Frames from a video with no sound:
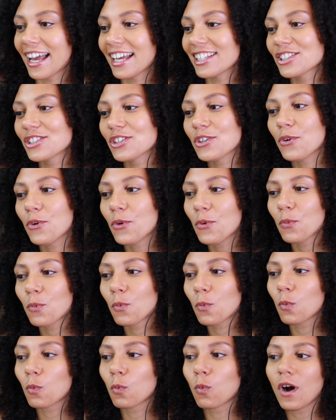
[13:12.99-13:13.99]
So
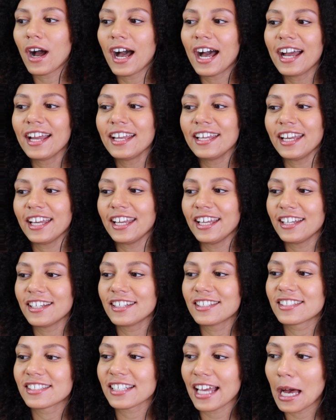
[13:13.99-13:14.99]
why
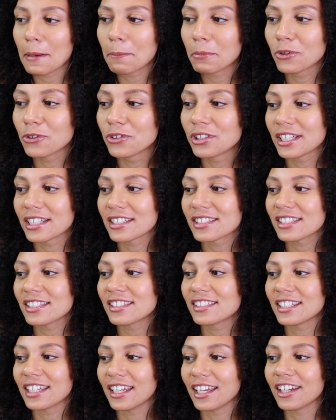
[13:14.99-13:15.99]
is Appolonia
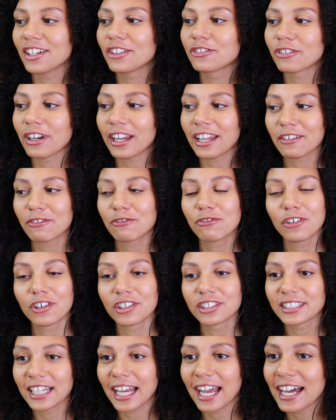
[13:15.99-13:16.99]
City great
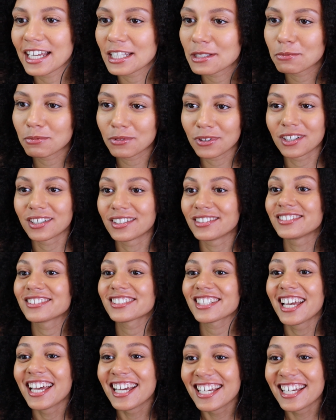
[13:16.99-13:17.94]
for diasporans